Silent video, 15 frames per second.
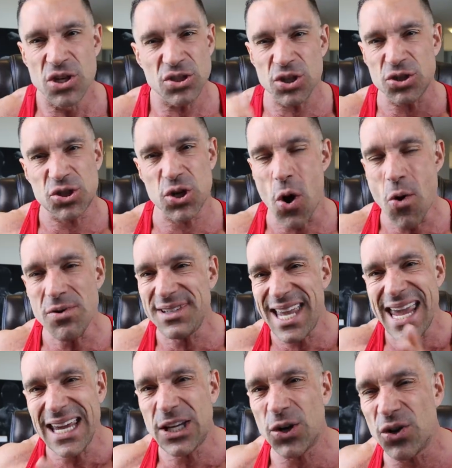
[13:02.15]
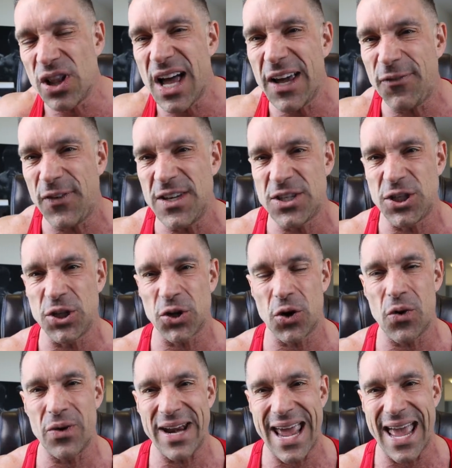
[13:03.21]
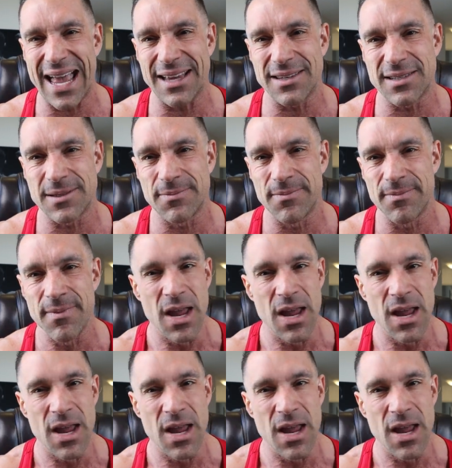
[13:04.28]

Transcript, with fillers: So don't take your life into your own hands.